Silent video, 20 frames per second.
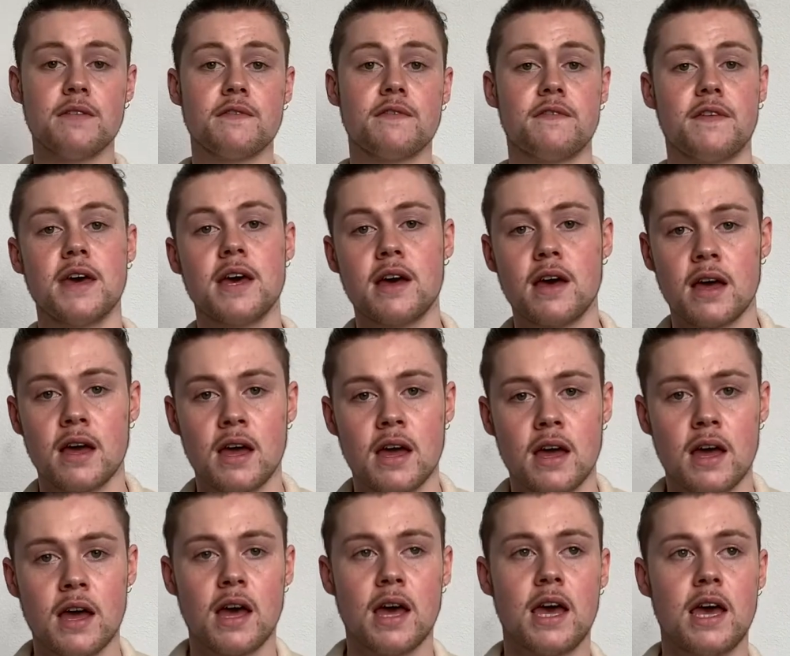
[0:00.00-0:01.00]
fit
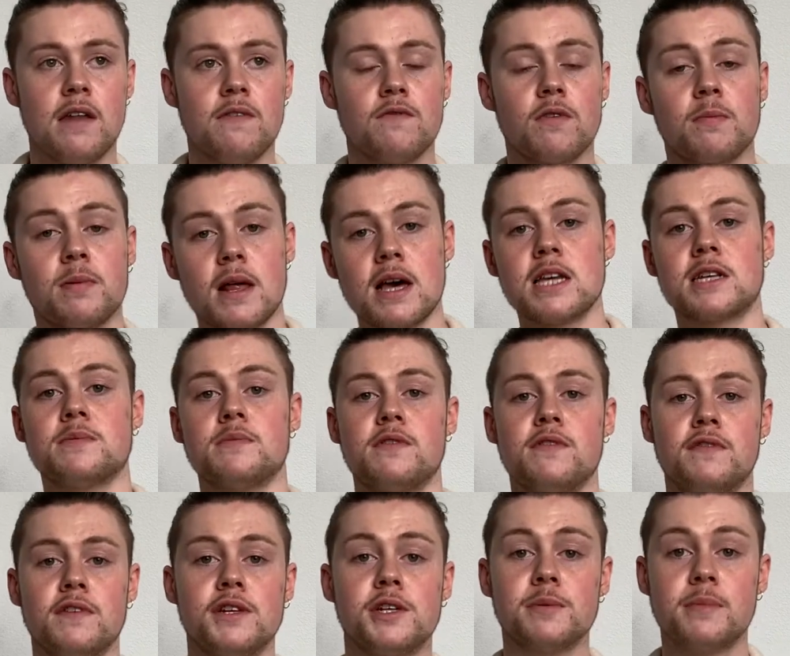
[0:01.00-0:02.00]
in replacement
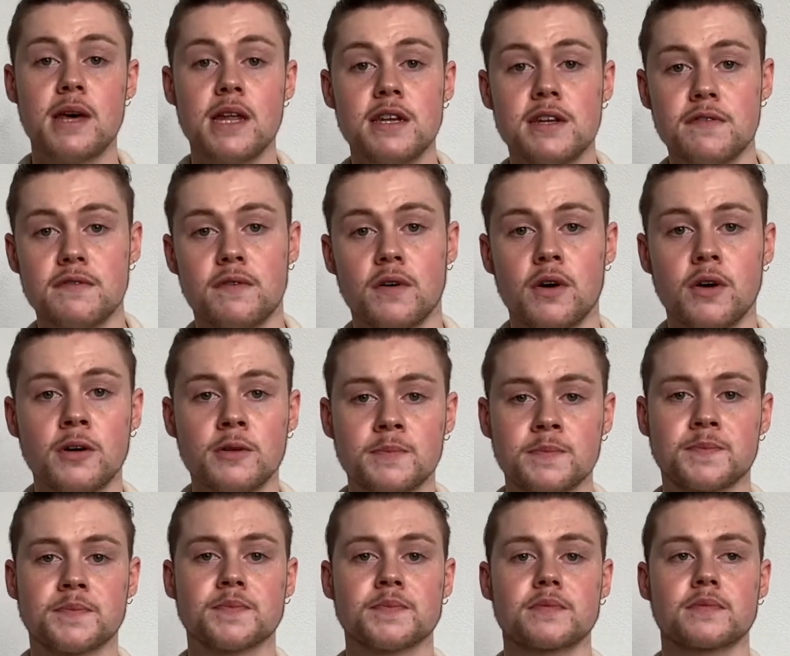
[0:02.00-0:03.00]
for Jermaine Defoe.
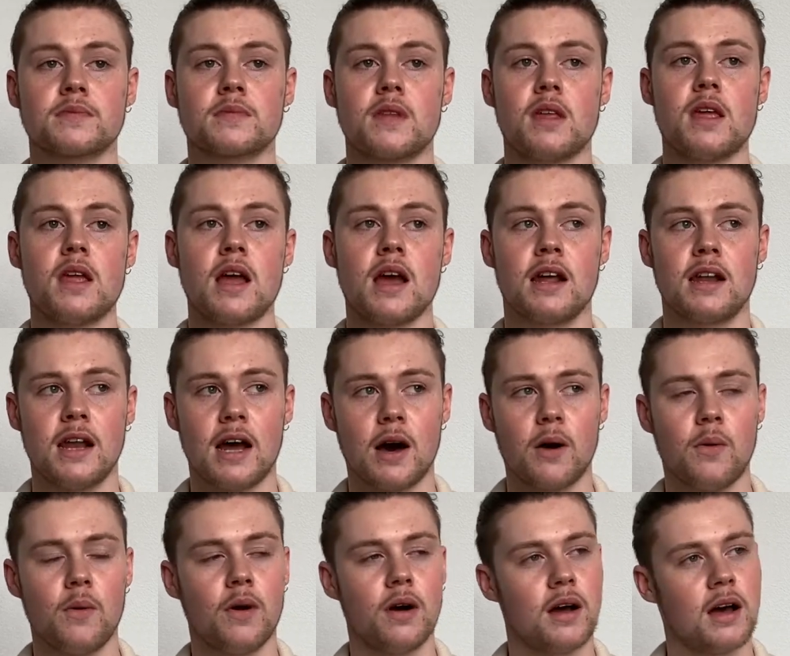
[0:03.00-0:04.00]

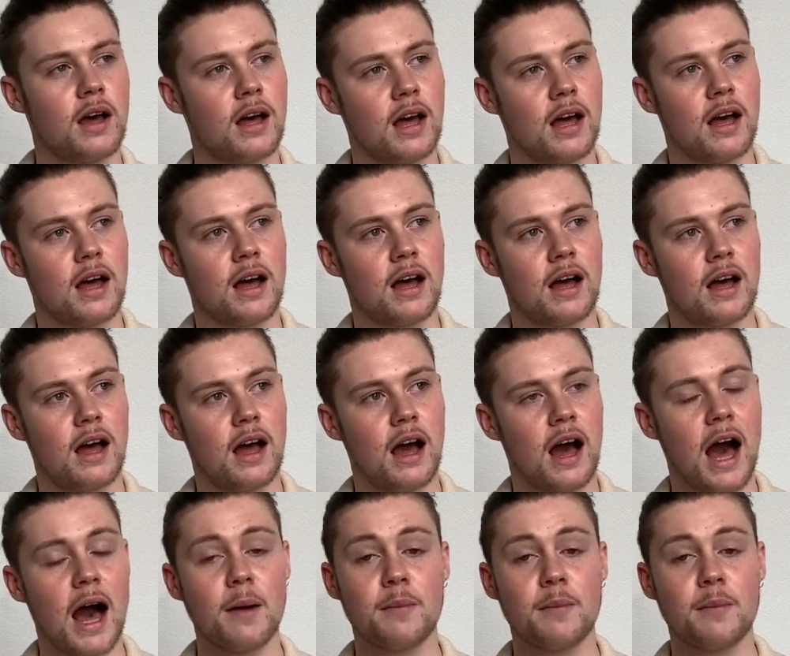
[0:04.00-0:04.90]
Now, I